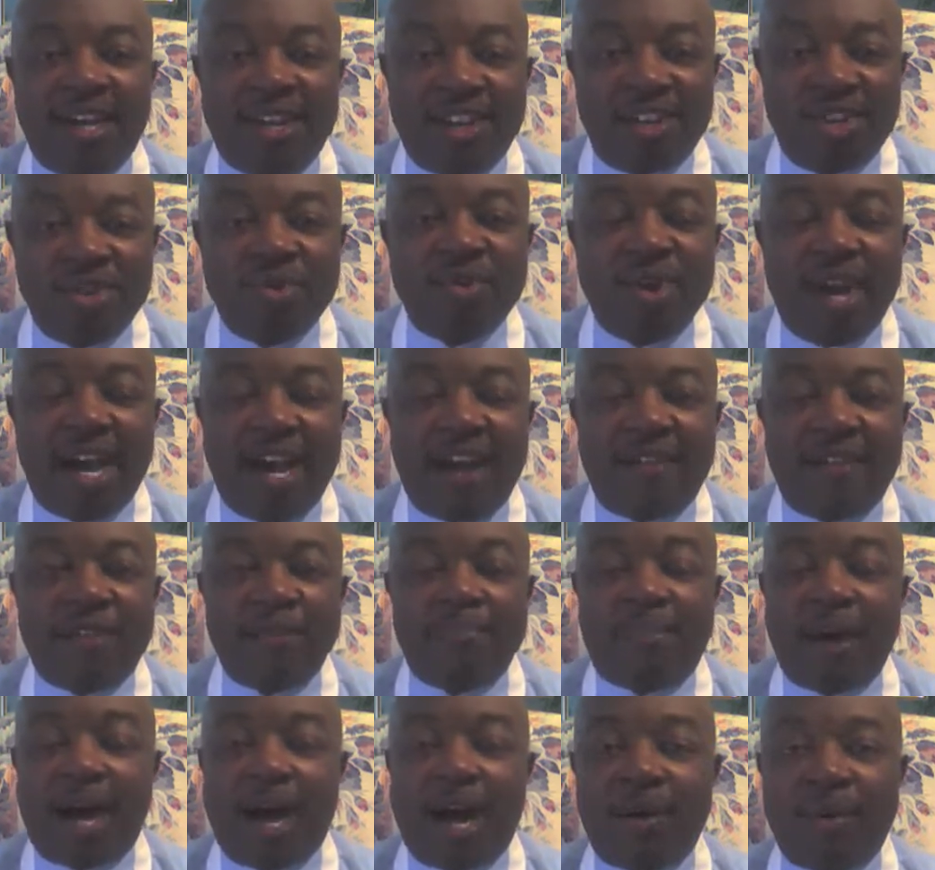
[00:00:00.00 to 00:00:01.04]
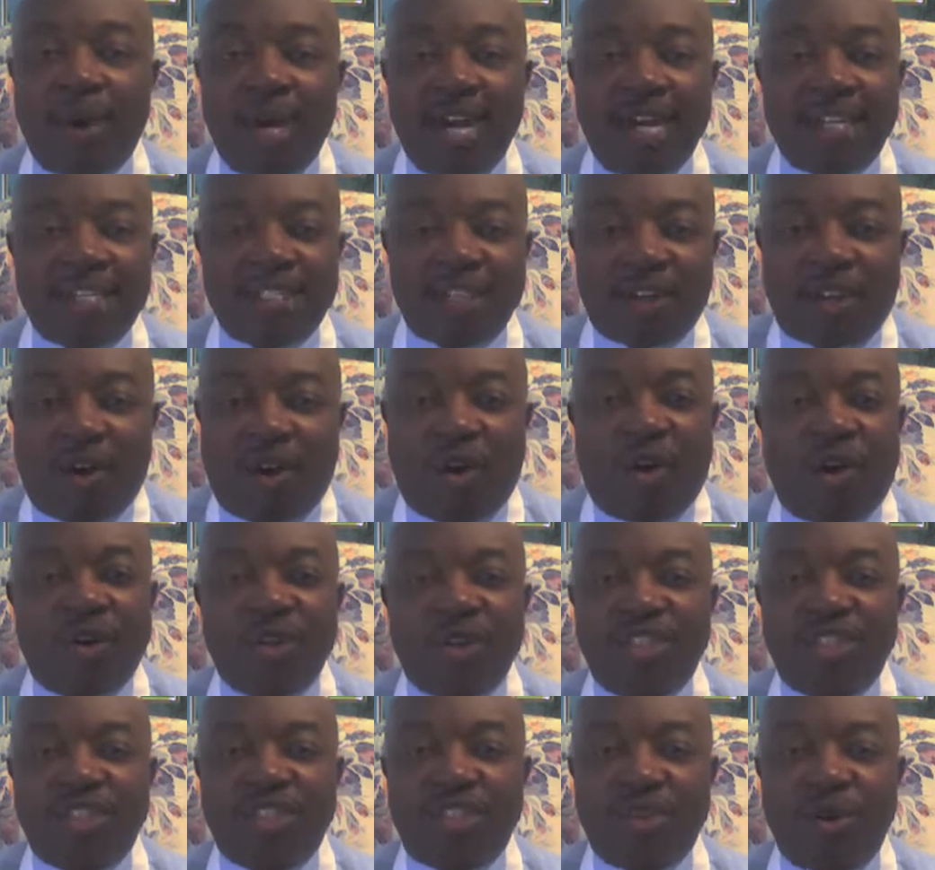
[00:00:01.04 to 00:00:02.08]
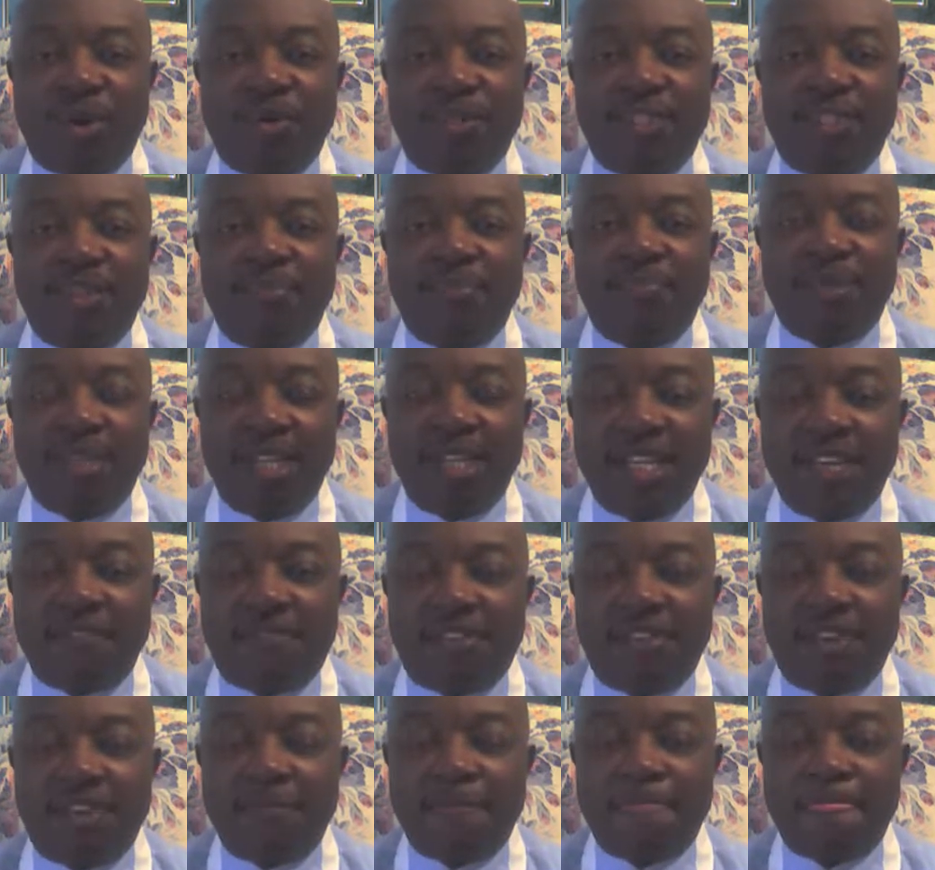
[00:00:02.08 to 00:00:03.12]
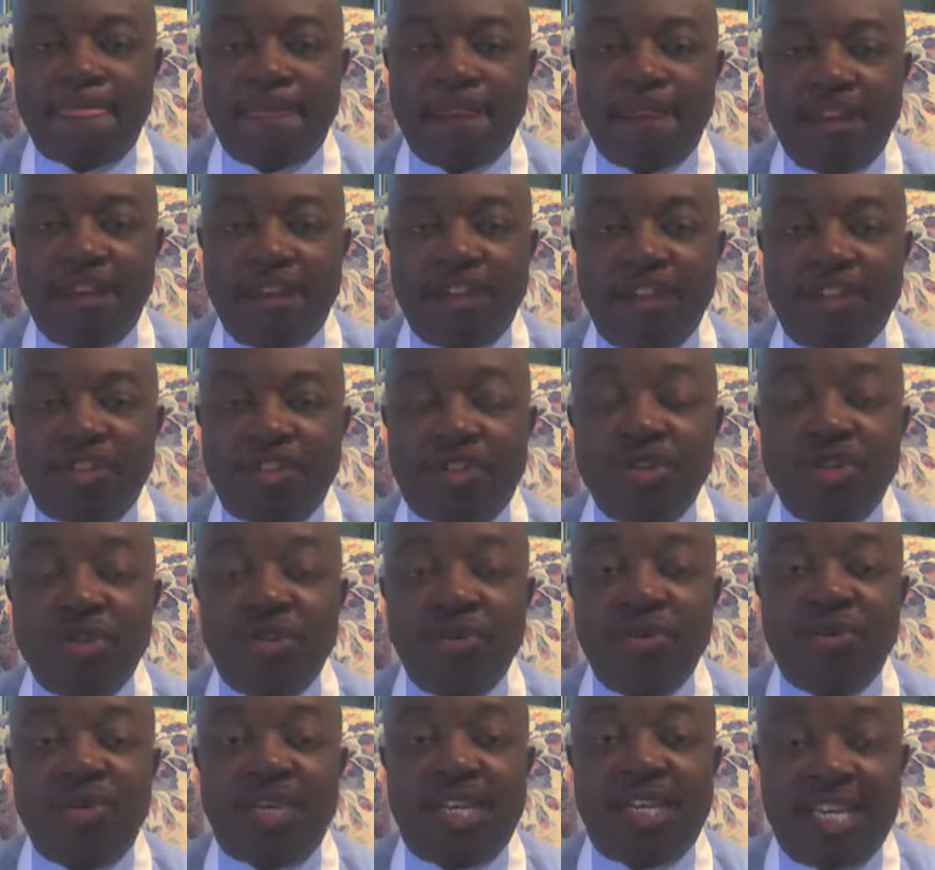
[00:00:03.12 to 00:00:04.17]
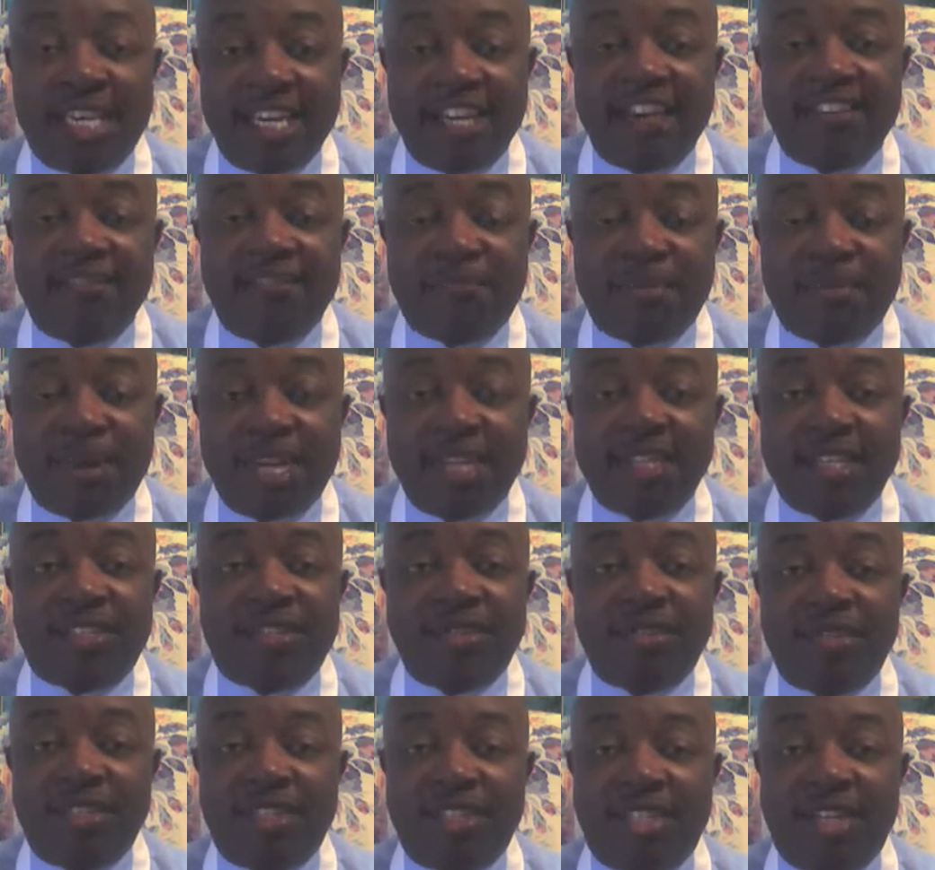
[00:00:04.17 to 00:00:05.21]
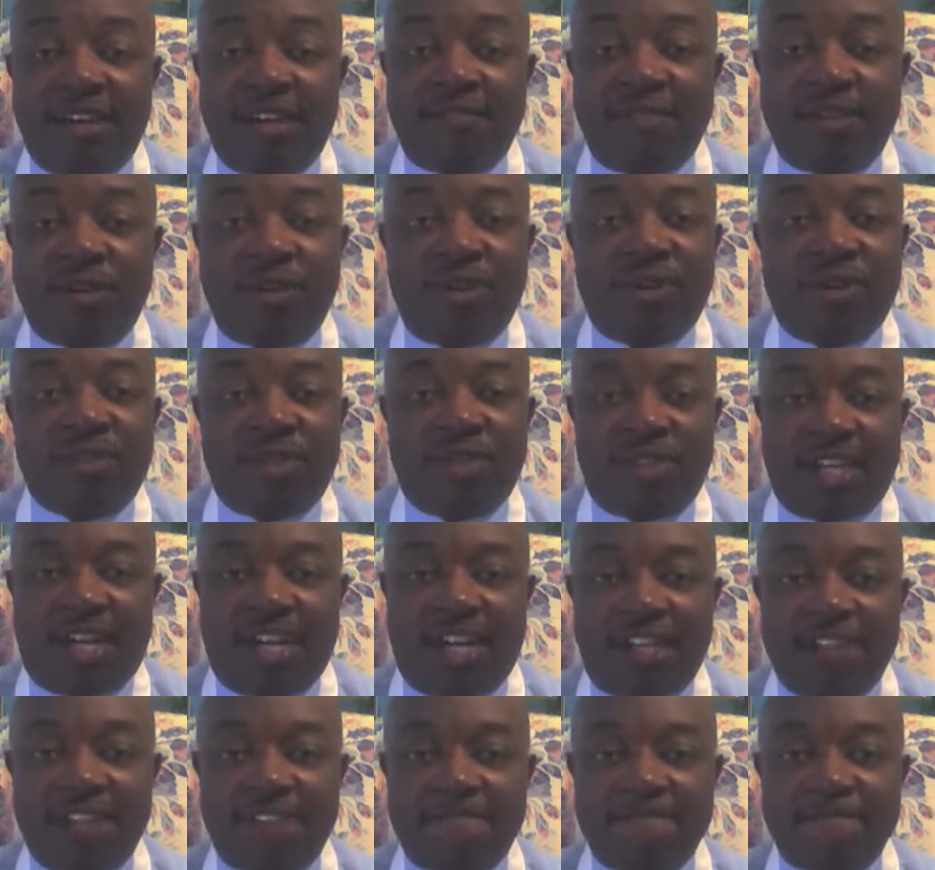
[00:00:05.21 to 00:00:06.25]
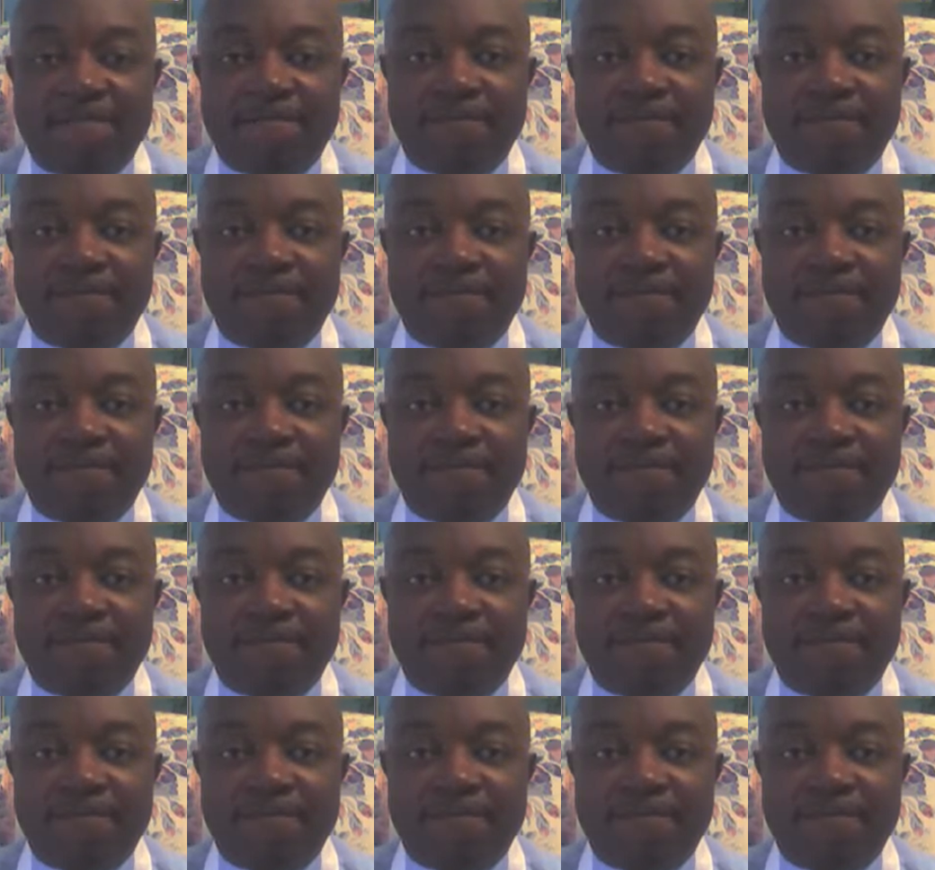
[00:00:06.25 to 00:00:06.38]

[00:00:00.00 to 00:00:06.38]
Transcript: You have the power as a called and chosen believer to give place to the devil or to not.